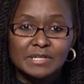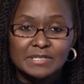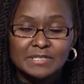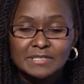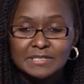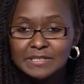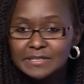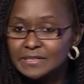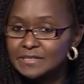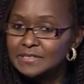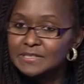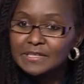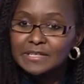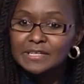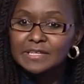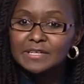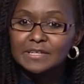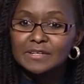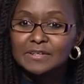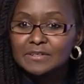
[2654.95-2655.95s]

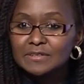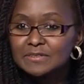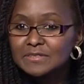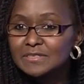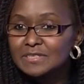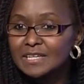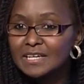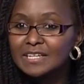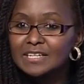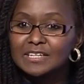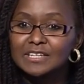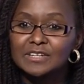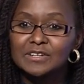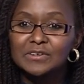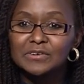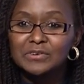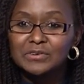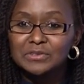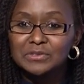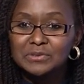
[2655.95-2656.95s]
teaching,
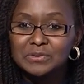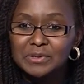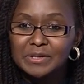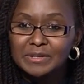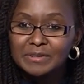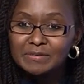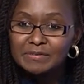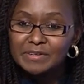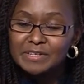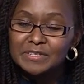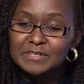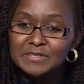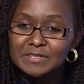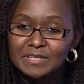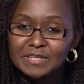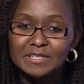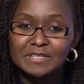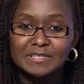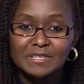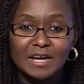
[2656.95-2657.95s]
studying, or doing
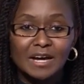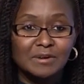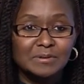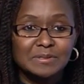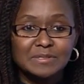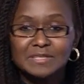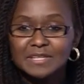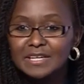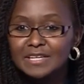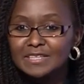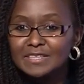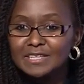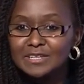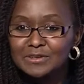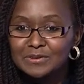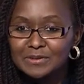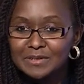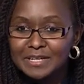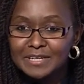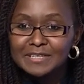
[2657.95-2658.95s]
research outside the
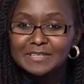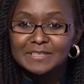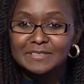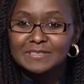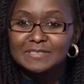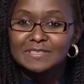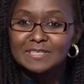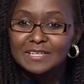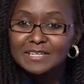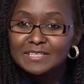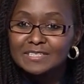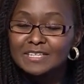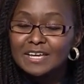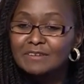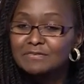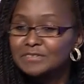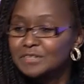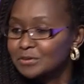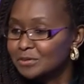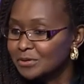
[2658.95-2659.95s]
United States
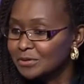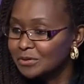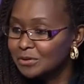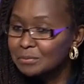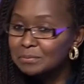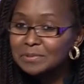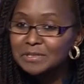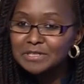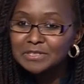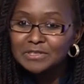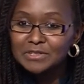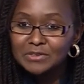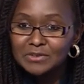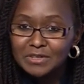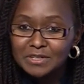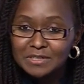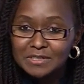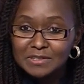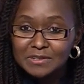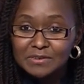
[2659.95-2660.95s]
after completing
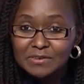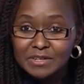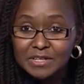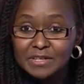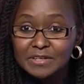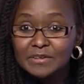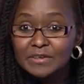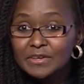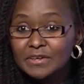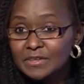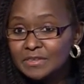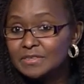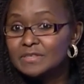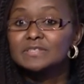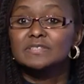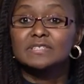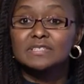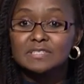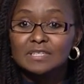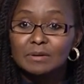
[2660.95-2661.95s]
your degree,
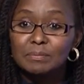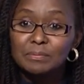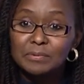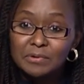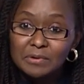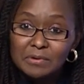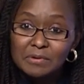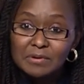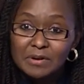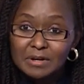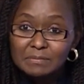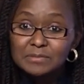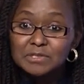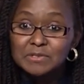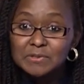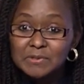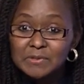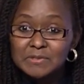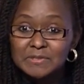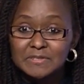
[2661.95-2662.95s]
this is a program
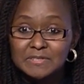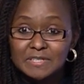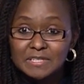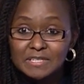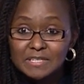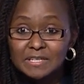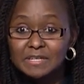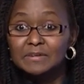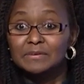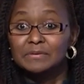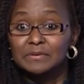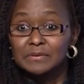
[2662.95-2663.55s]
to consider.